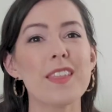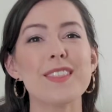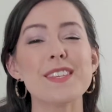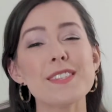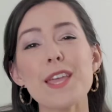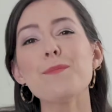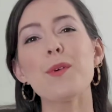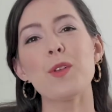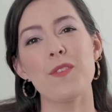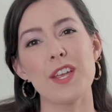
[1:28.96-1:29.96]
The same
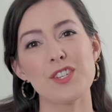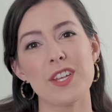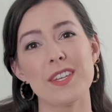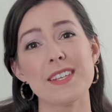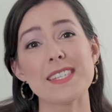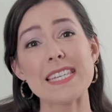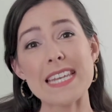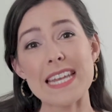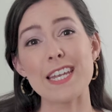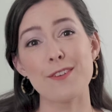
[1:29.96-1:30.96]
motivation is
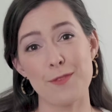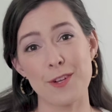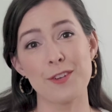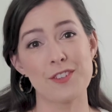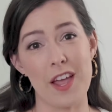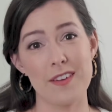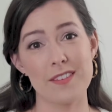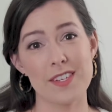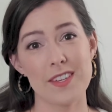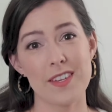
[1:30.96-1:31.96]
needed for your
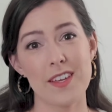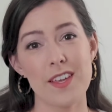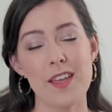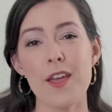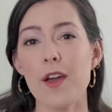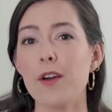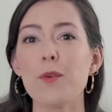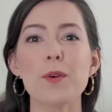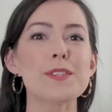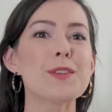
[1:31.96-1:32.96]
child. Of
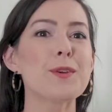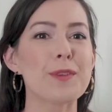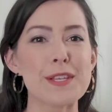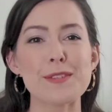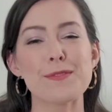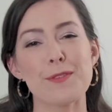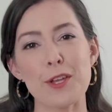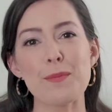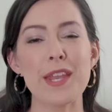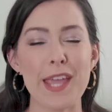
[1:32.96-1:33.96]
course, their reasons for
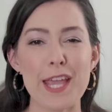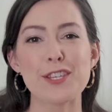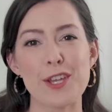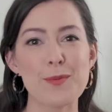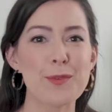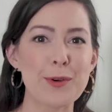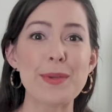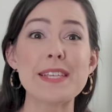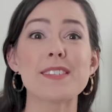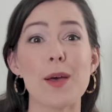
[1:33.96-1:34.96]
communication will
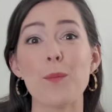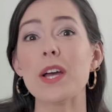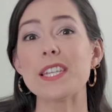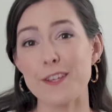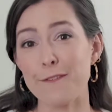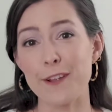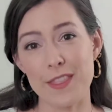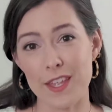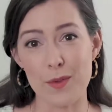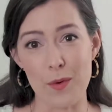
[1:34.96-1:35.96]
be somewhat
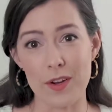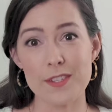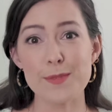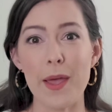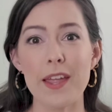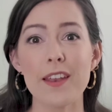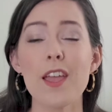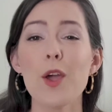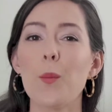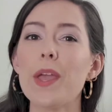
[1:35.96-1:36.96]
different than yours, but
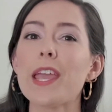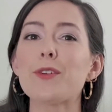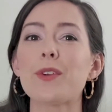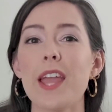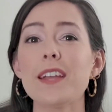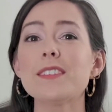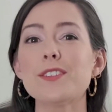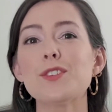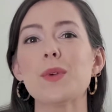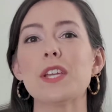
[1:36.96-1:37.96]
we can create
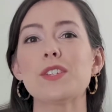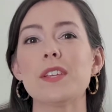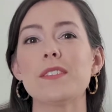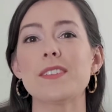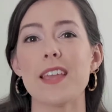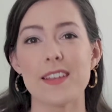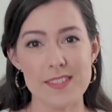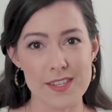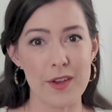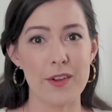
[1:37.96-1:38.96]
situations and
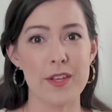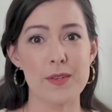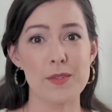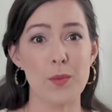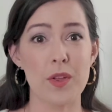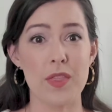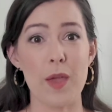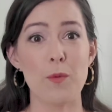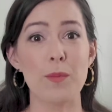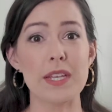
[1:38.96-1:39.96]
scenarios where
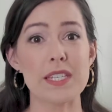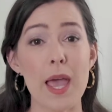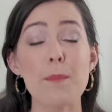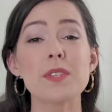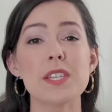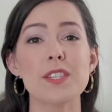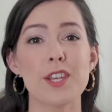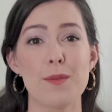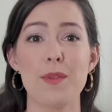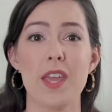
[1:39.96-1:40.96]
they will be tempted
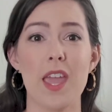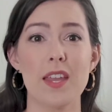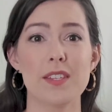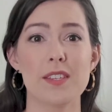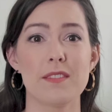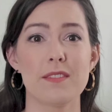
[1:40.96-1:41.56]
to communicate.